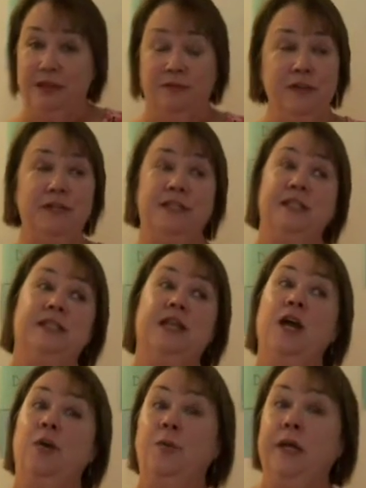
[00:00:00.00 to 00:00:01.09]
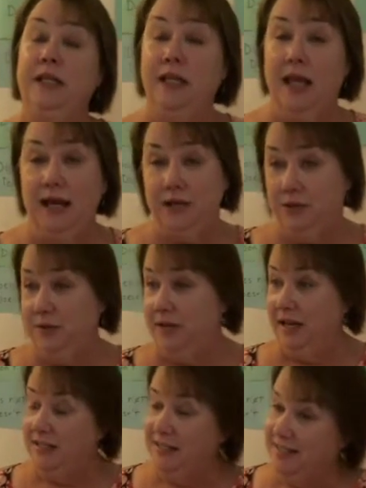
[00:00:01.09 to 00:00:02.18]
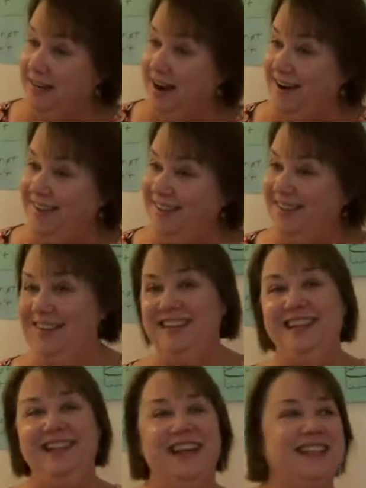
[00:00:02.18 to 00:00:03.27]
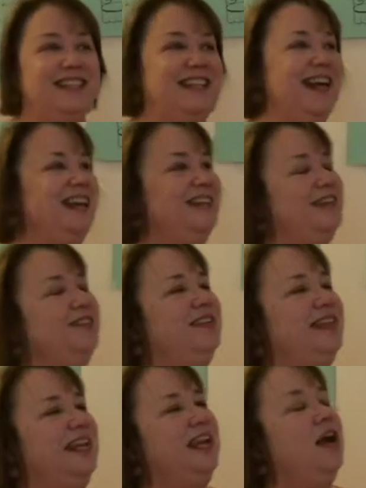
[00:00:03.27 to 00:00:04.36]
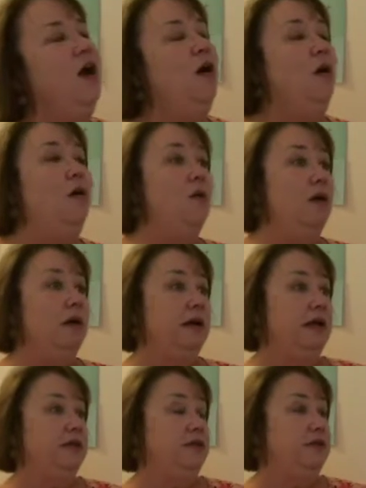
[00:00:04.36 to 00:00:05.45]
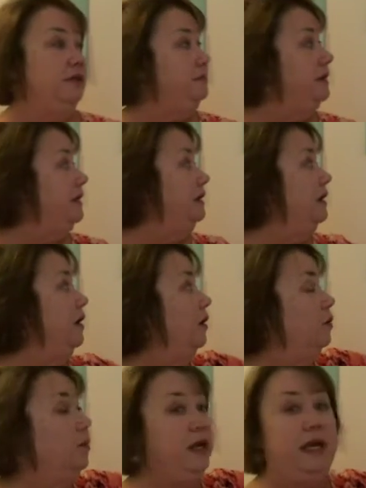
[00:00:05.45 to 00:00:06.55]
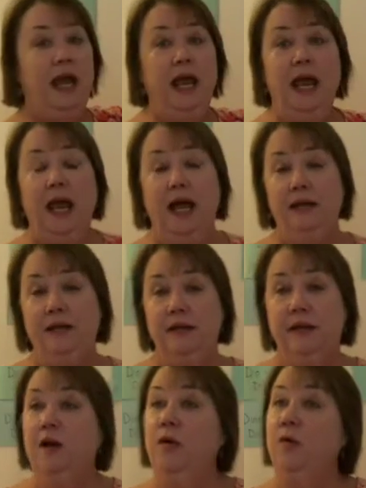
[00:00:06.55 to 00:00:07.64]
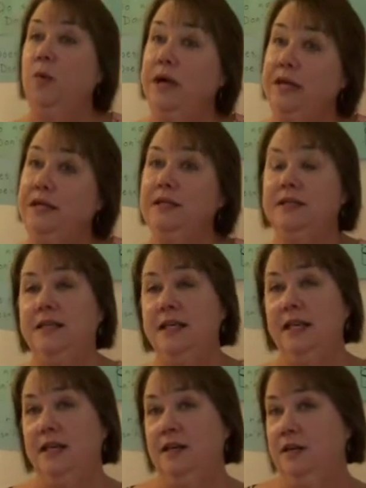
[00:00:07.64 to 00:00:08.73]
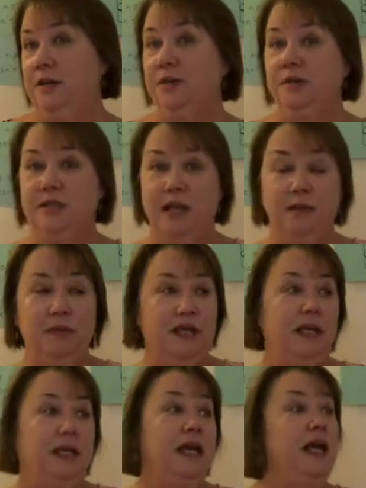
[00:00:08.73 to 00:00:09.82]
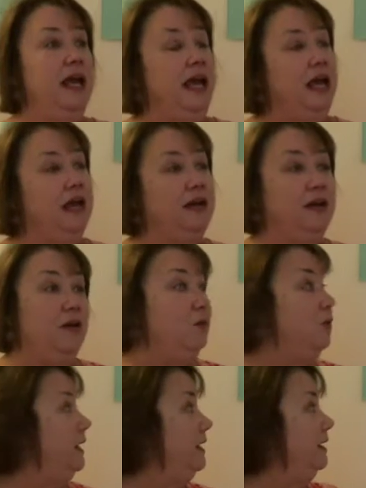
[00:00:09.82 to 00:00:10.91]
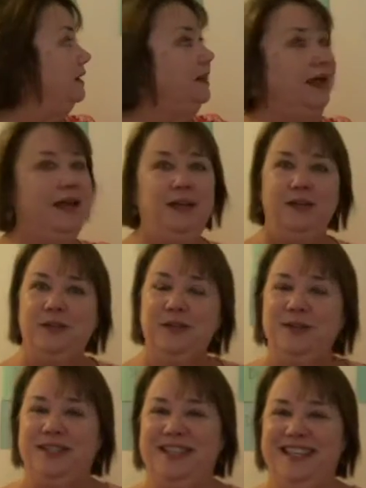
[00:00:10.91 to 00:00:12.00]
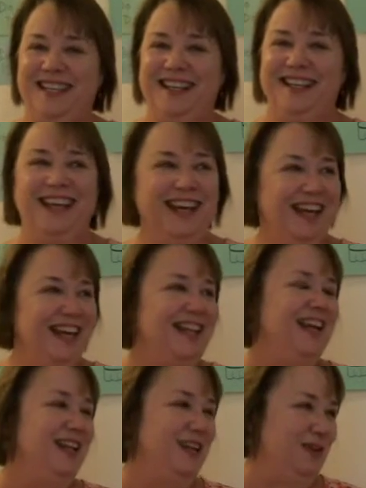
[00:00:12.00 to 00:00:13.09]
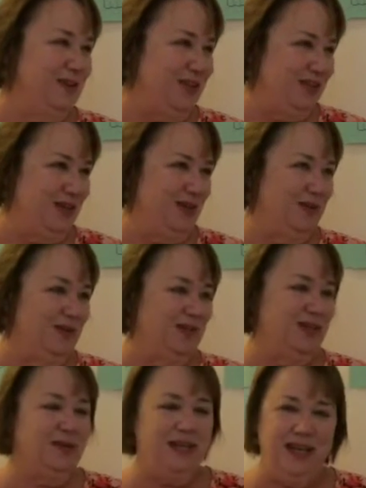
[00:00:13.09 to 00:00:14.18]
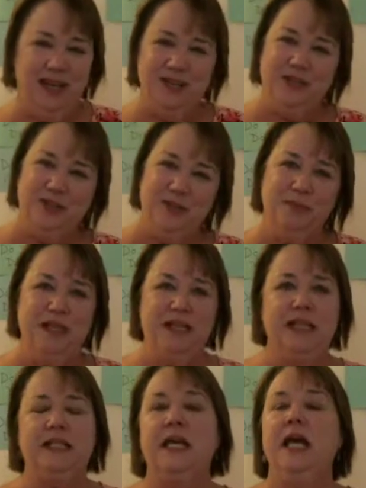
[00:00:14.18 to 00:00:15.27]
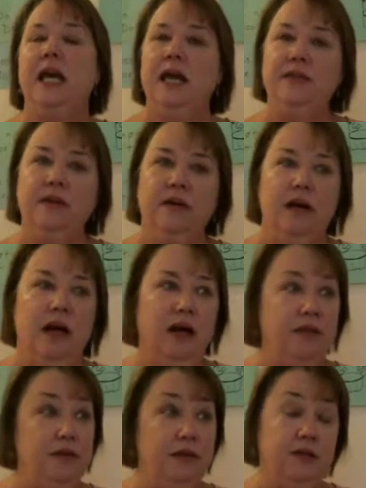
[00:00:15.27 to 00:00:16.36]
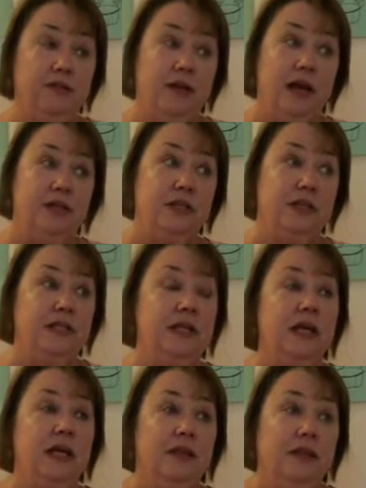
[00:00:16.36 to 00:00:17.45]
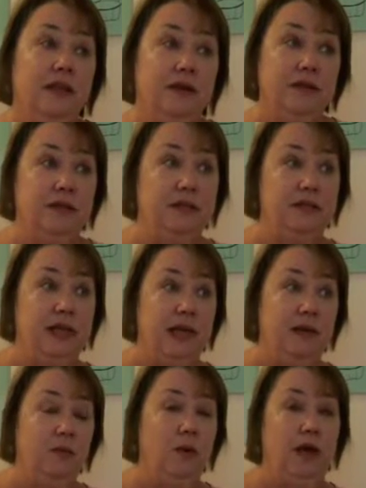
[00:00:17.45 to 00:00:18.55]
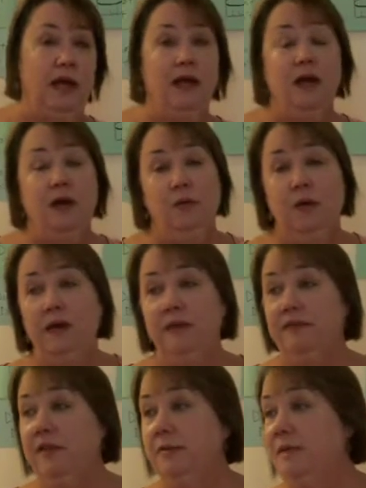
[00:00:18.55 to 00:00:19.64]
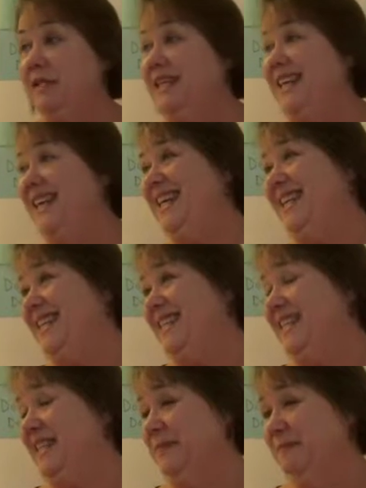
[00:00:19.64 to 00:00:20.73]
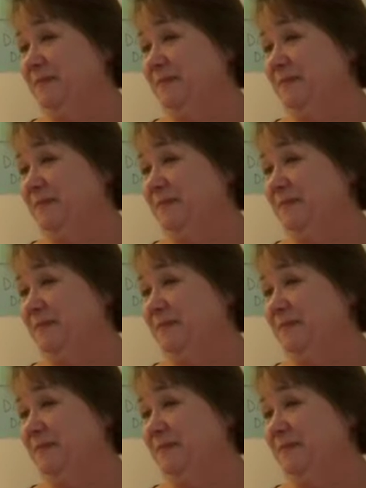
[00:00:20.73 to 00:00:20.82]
For instance, we'd like to get started on the next activity, or it could mean we had. We'd seen Yosemite, and we'd like to see Yellowstone. So it has two meanings. And there are other contractions that are the same way. One of them is he's.